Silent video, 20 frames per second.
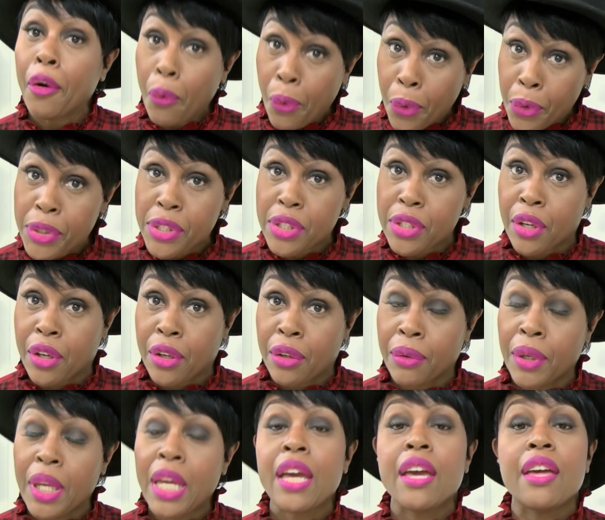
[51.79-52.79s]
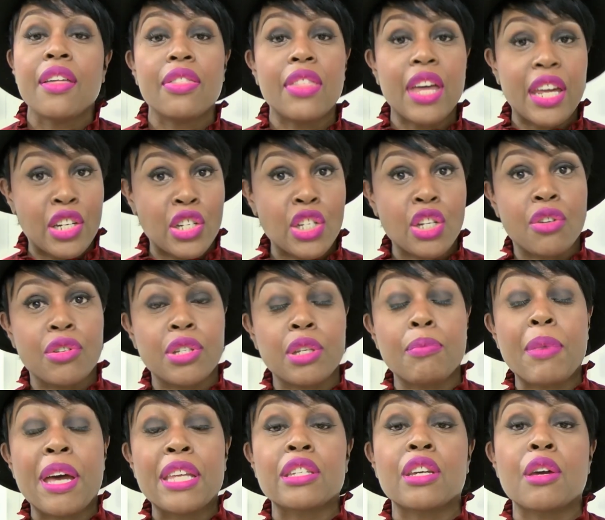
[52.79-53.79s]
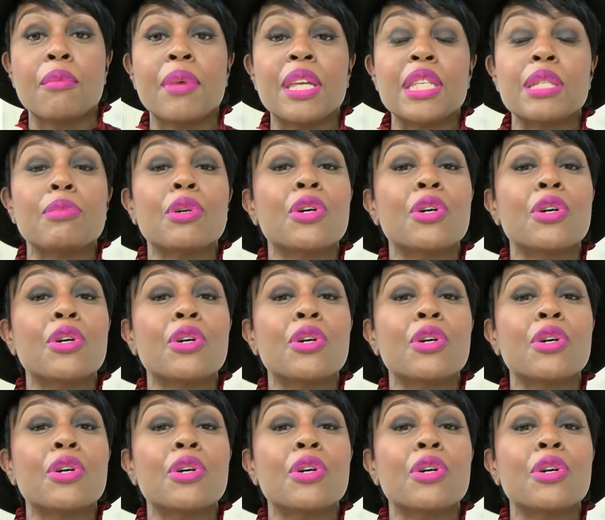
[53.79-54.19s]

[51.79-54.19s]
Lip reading: also that the show is about to commence,